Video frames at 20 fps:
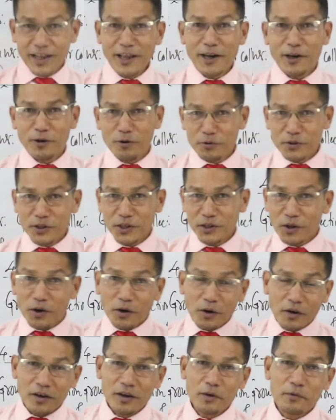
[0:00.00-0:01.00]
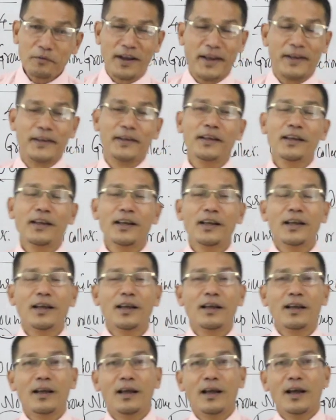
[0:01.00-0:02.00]
tare ko hojiki do fine
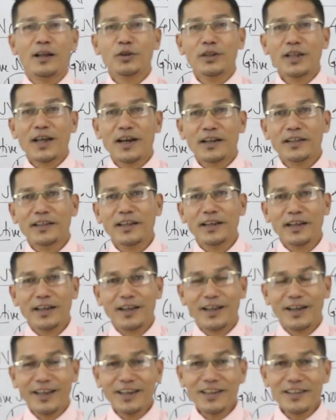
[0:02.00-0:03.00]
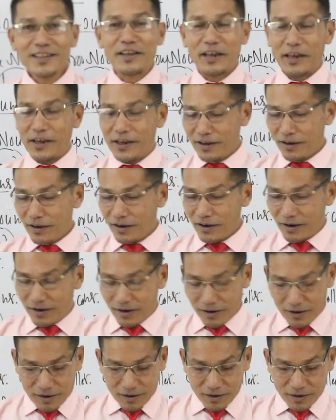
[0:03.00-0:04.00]
adu itaragati let us see
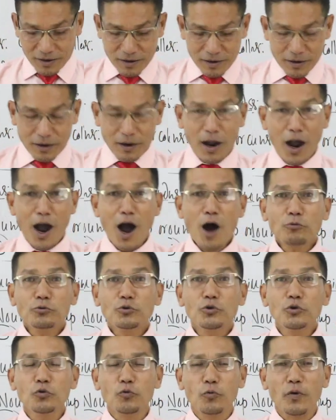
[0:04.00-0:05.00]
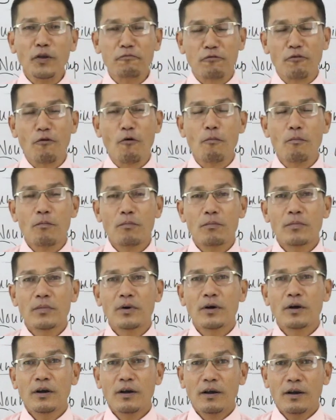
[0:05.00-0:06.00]
how do we form
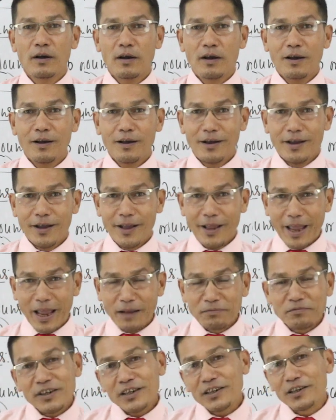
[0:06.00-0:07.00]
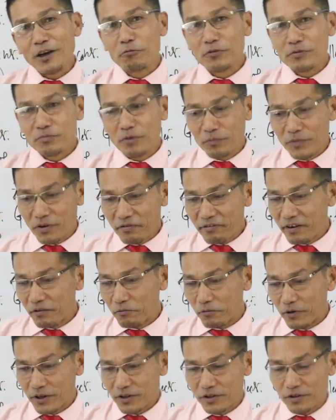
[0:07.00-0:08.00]
abstract nouns from different
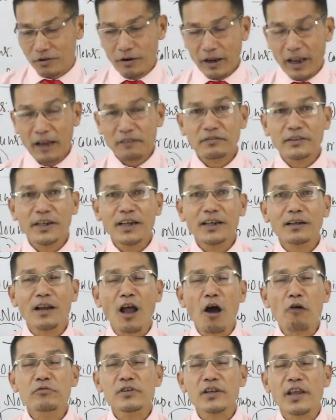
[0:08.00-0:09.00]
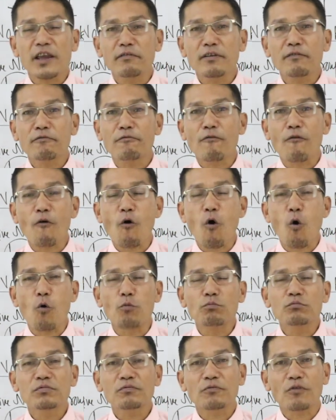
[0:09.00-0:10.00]
words abstract nouns can be
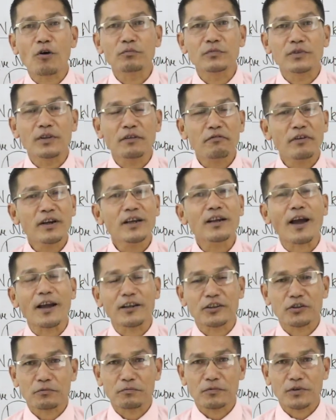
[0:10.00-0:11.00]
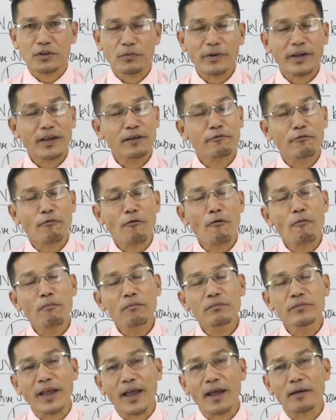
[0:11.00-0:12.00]
formed from different kinds of words we can
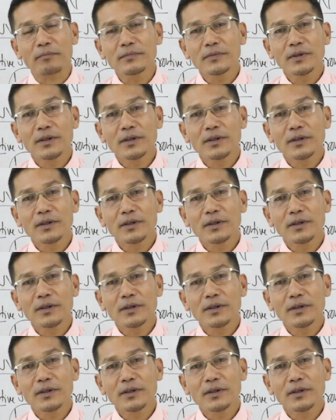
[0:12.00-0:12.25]
form them